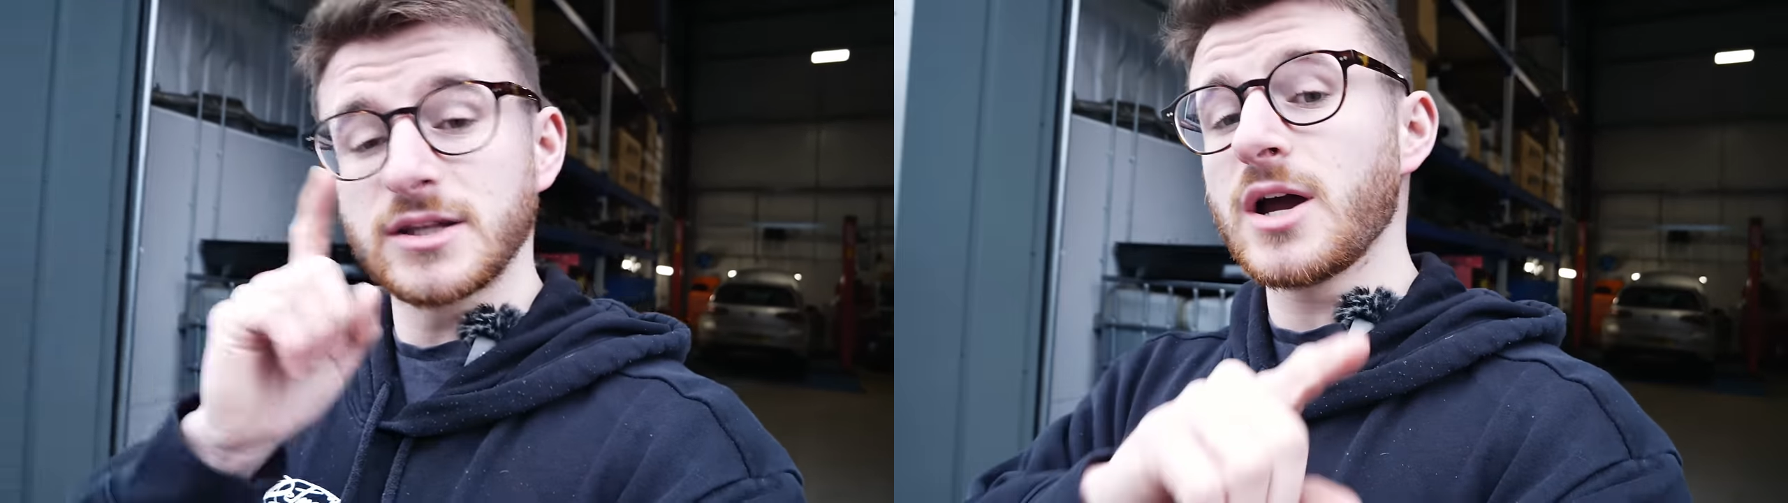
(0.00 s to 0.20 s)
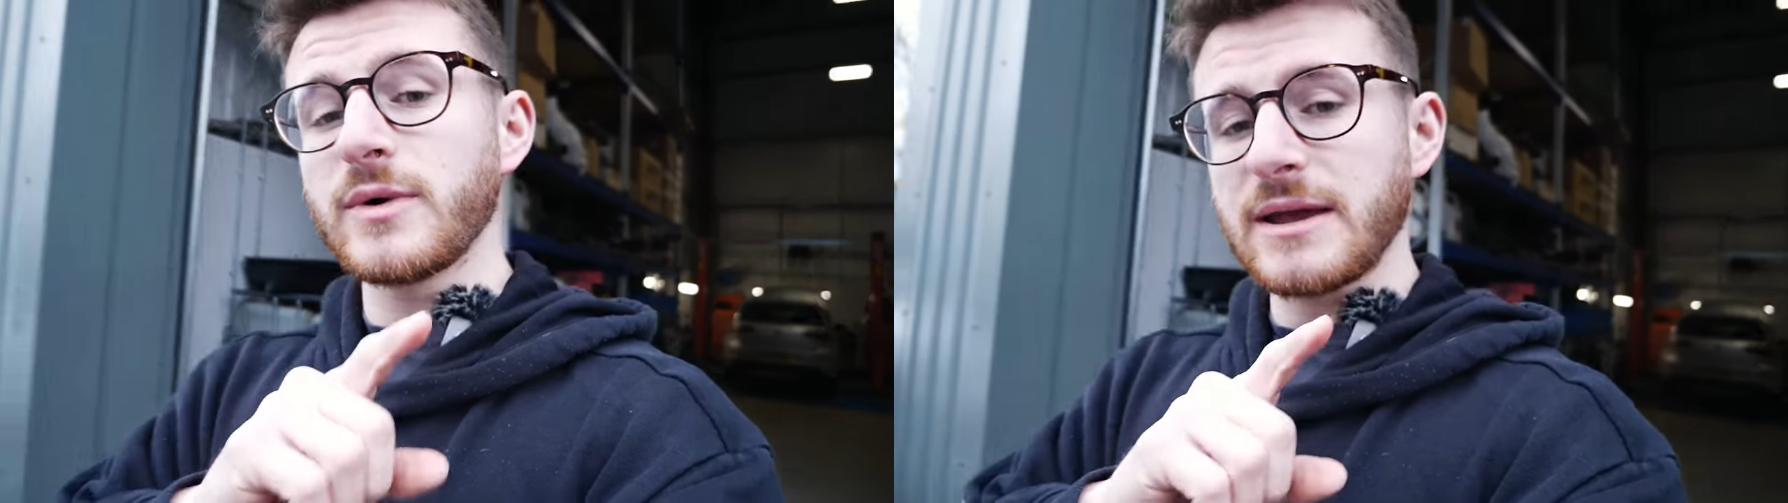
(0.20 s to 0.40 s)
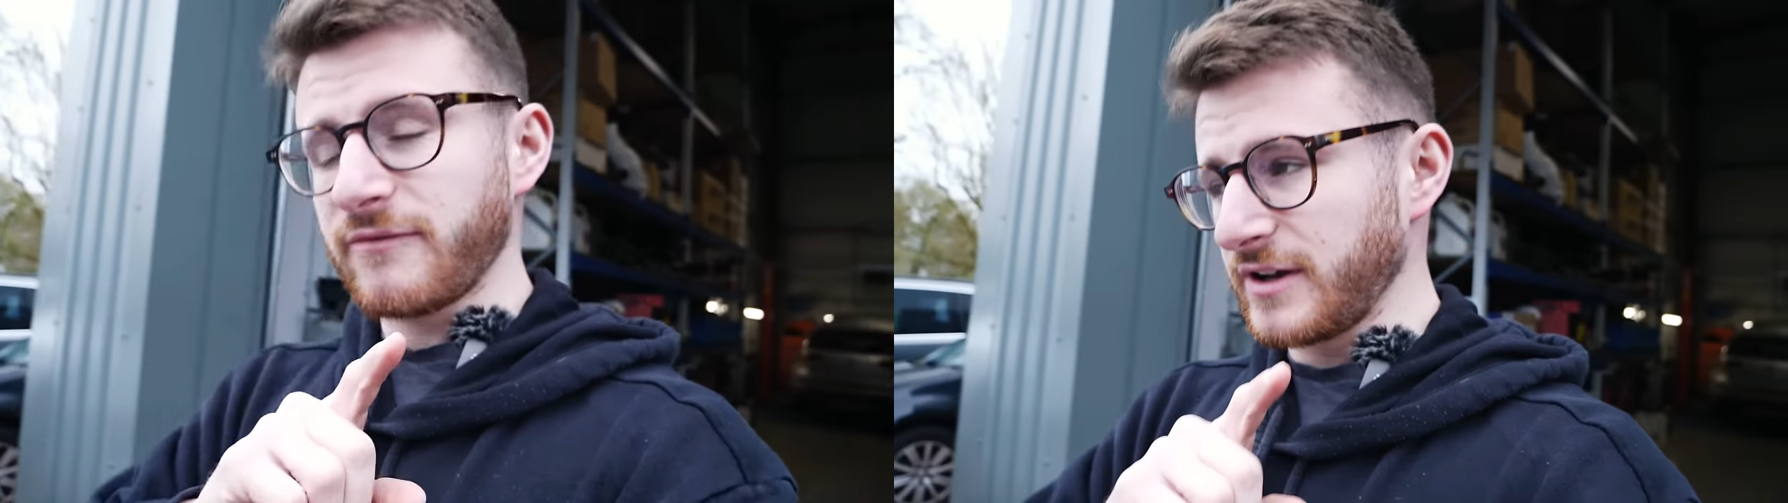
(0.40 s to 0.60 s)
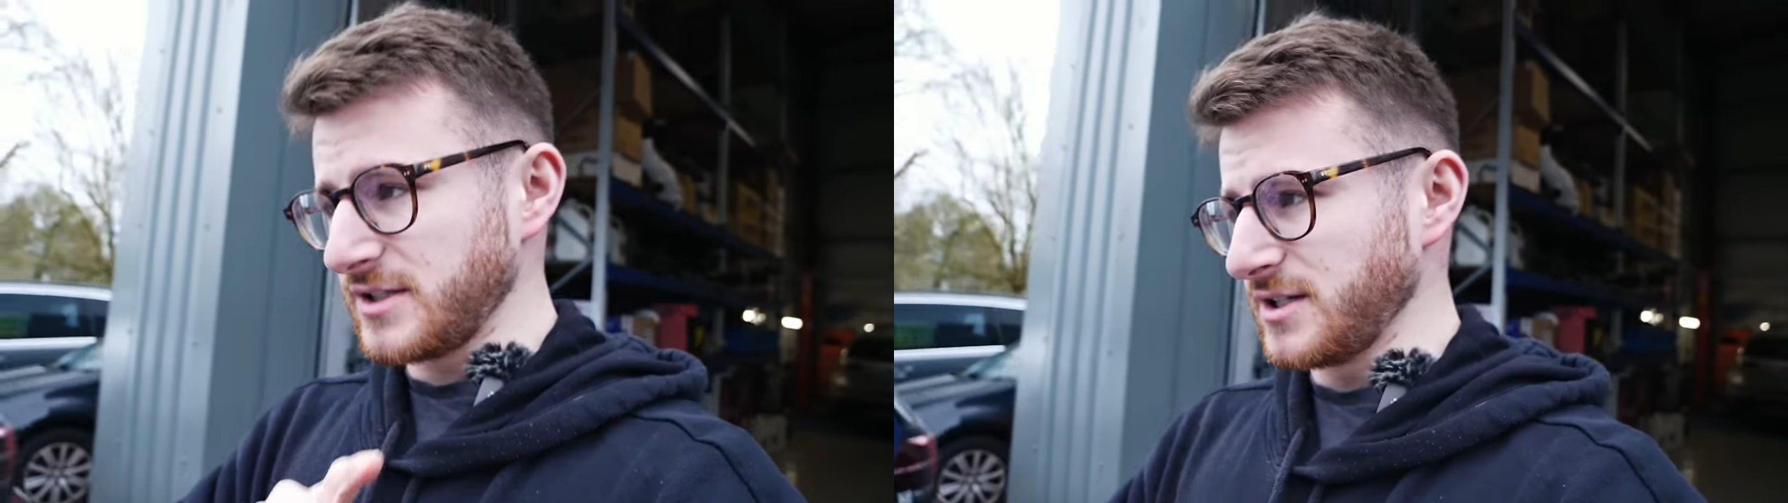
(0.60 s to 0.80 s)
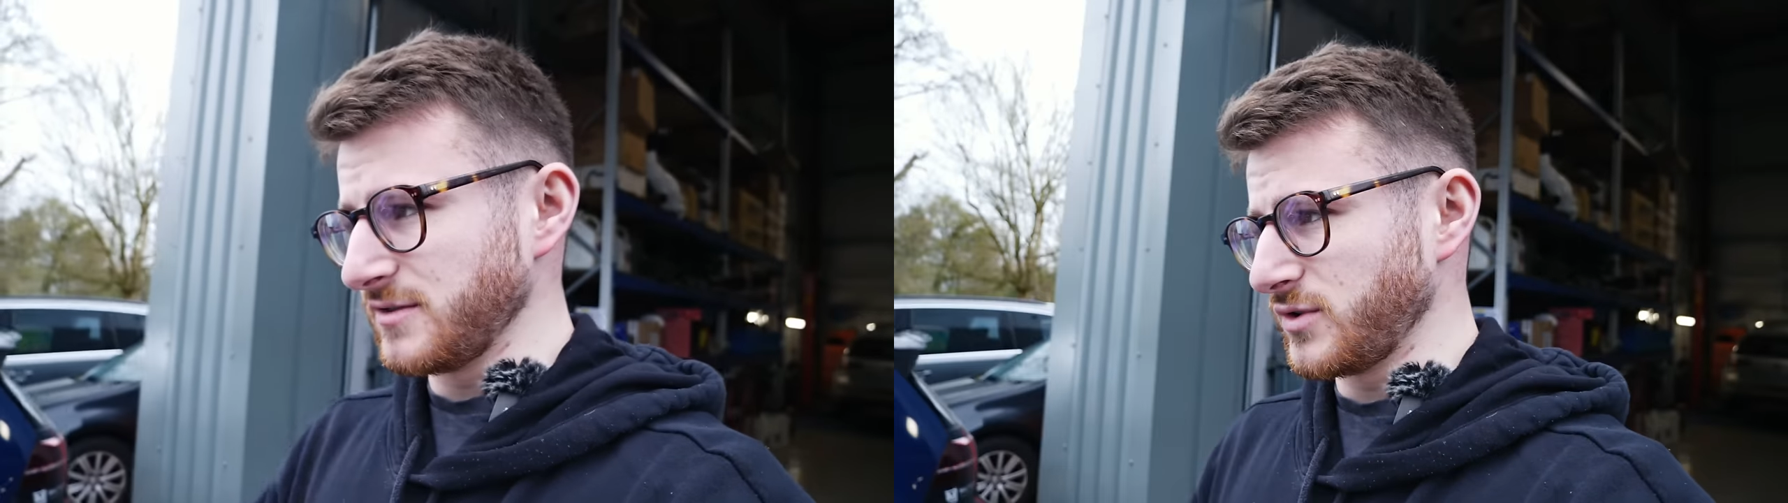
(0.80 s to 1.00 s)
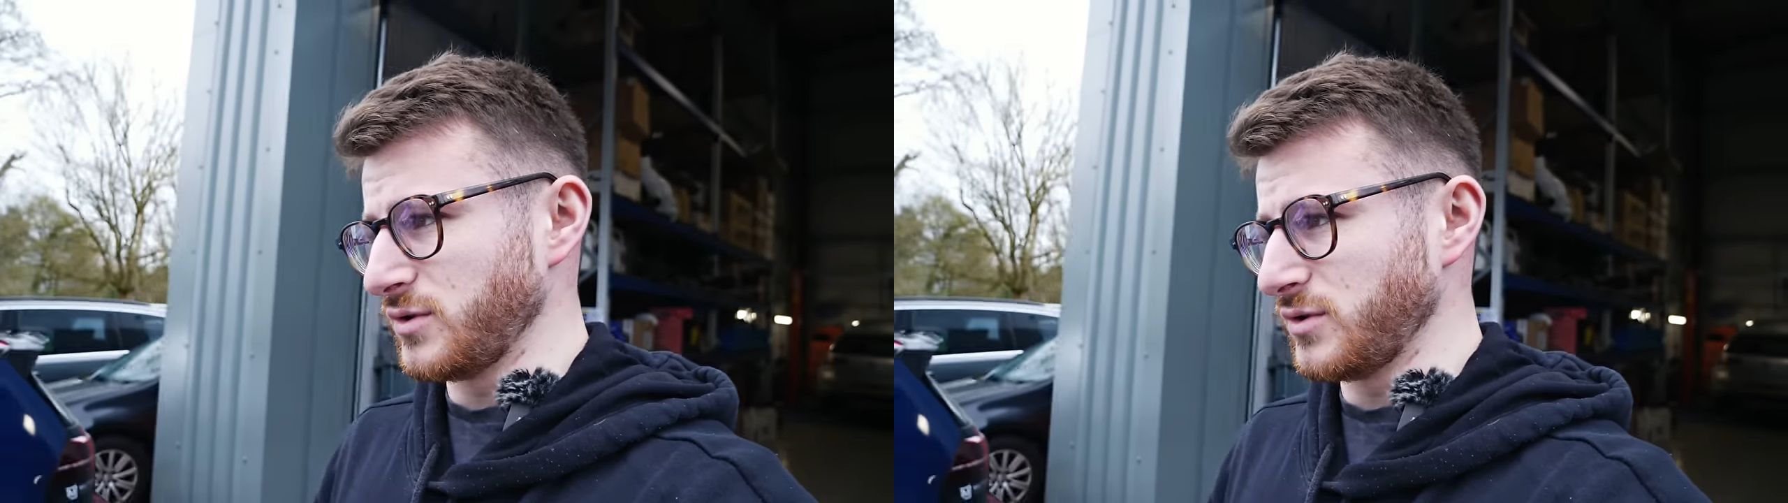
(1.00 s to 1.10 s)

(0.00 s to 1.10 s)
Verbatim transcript: the OEM fixings of